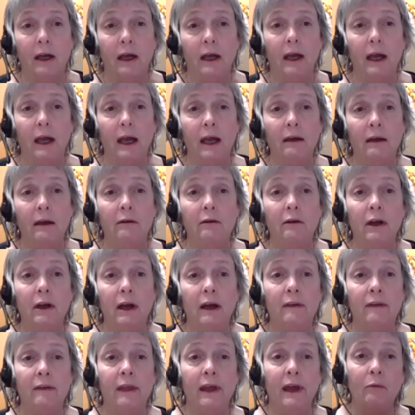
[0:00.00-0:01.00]
And
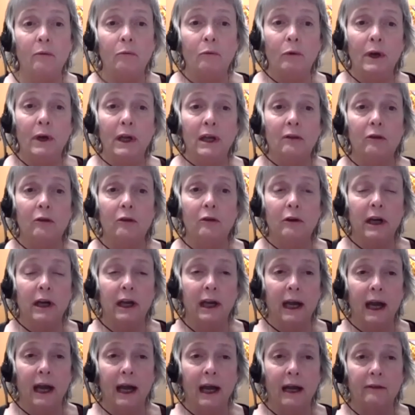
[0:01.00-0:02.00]
then we look
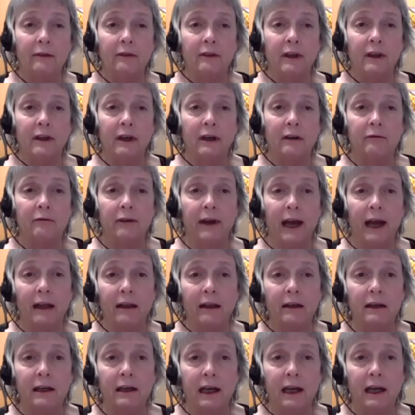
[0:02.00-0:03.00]
at the
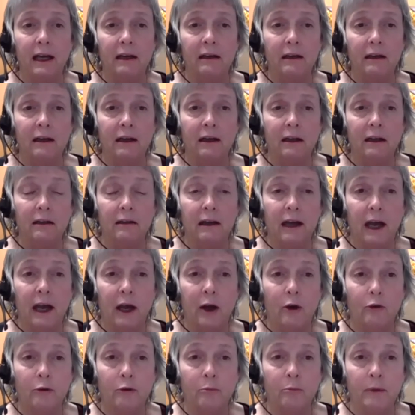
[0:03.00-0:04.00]
validated
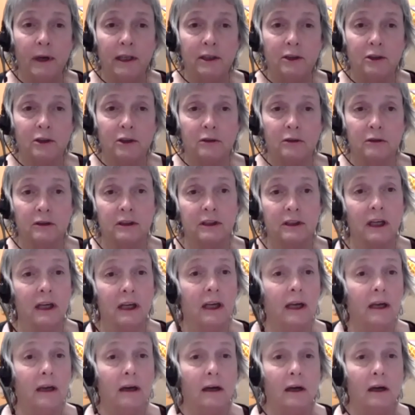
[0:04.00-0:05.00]
health measures,
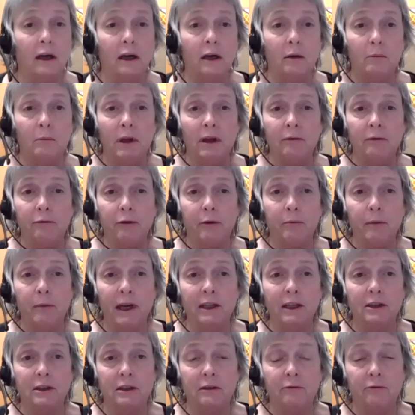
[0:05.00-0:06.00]

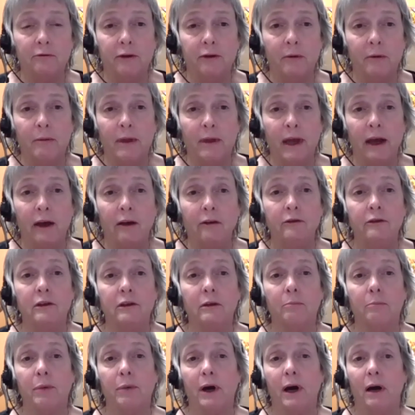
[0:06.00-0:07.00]
information from the health
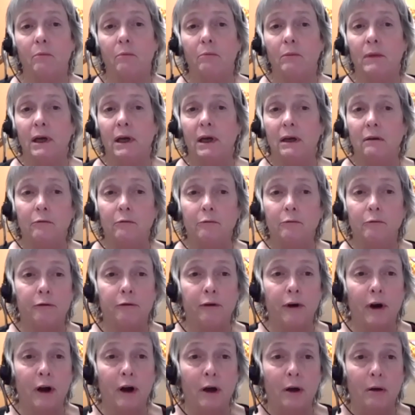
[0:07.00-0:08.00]
department,
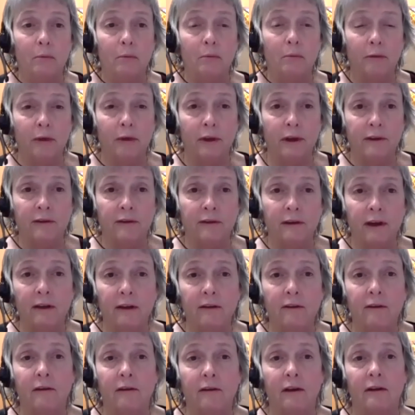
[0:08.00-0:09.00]
from the
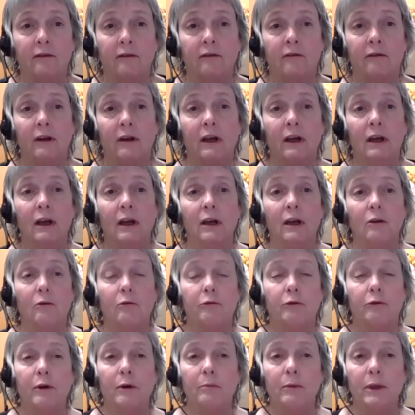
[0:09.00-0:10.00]
census,
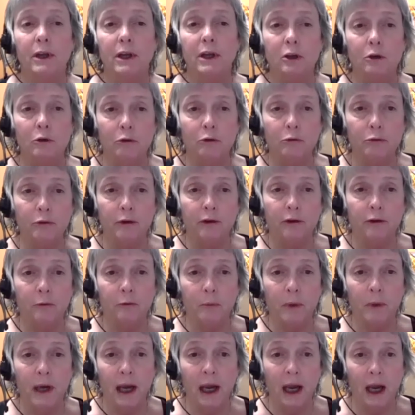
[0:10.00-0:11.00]
from the youth
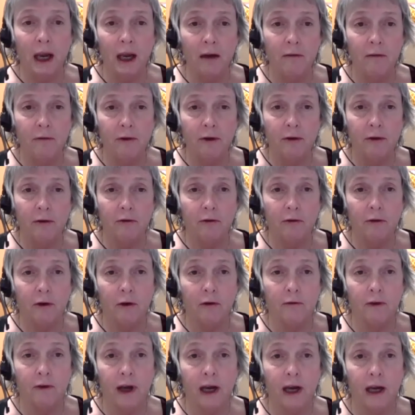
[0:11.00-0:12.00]
risk behavior
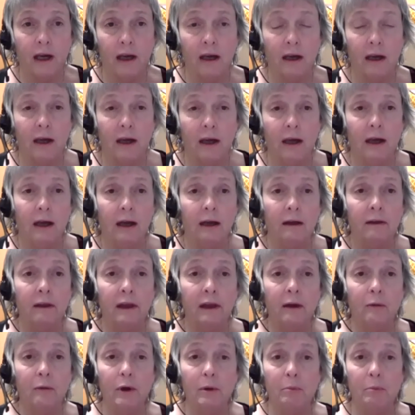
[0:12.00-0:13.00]
survey. And
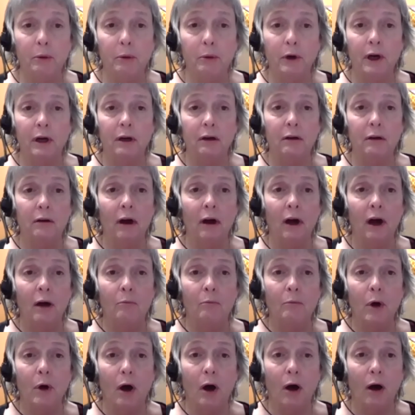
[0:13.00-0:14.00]
then we put
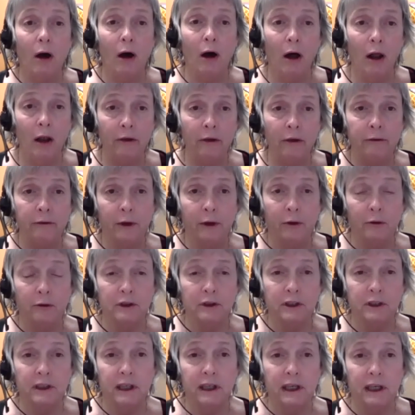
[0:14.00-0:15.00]
all of
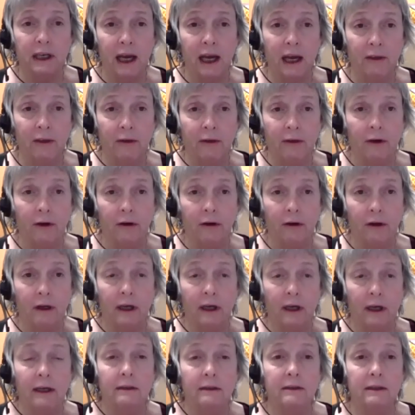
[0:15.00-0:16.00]
those together
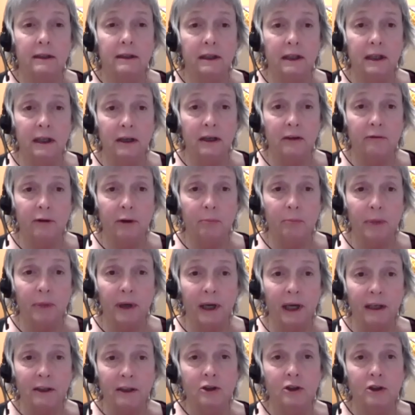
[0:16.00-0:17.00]
to give a
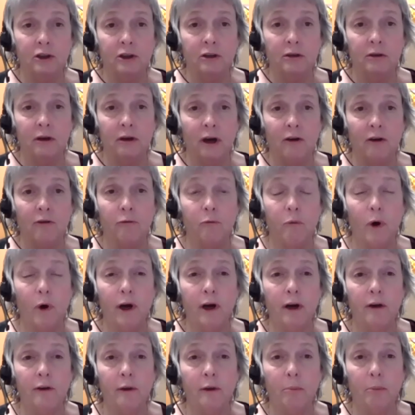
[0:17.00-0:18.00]
picture of
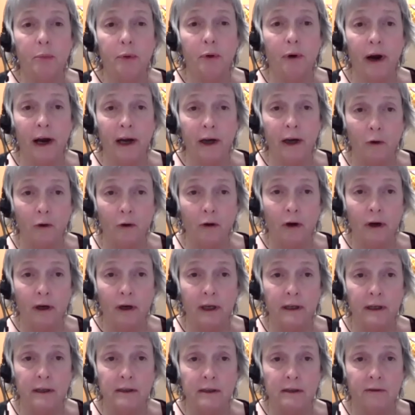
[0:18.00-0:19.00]
what are the
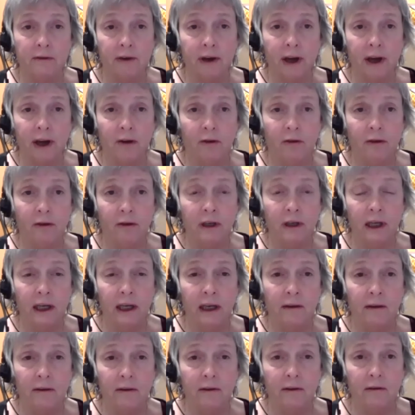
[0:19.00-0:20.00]
priorities of health
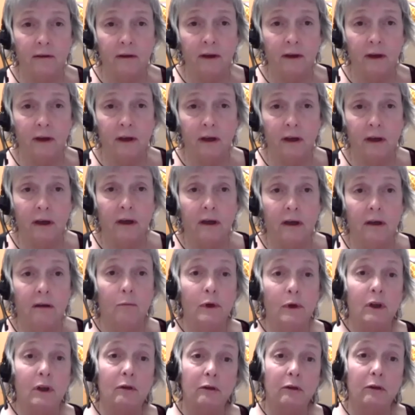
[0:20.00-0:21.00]
needs.
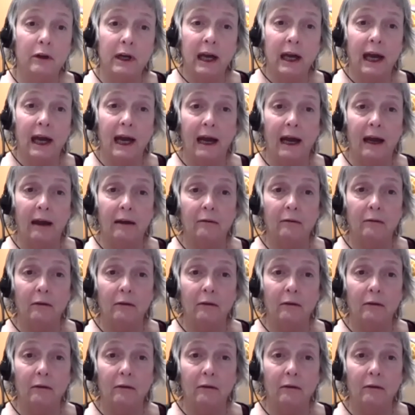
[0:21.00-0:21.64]
We look at,